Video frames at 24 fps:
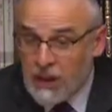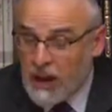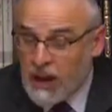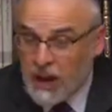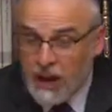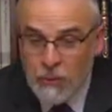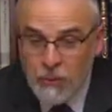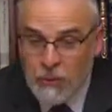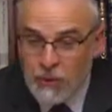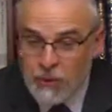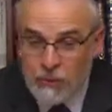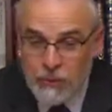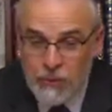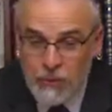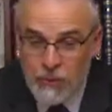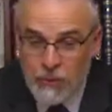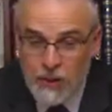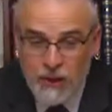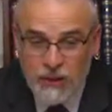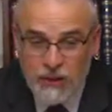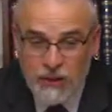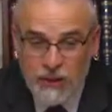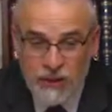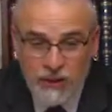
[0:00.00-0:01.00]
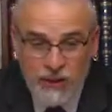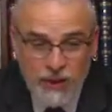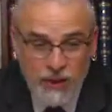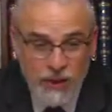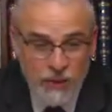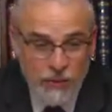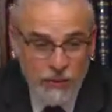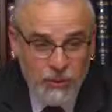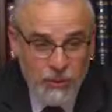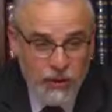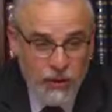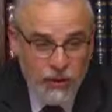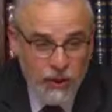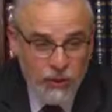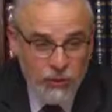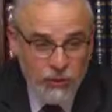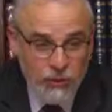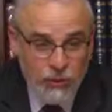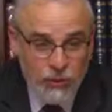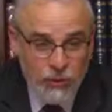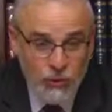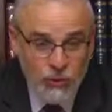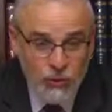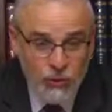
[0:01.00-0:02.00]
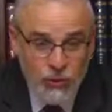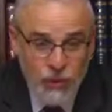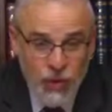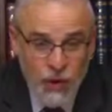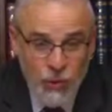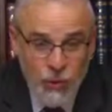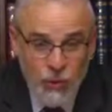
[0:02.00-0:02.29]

I wouldn't be ready to declare him the King of the Jews.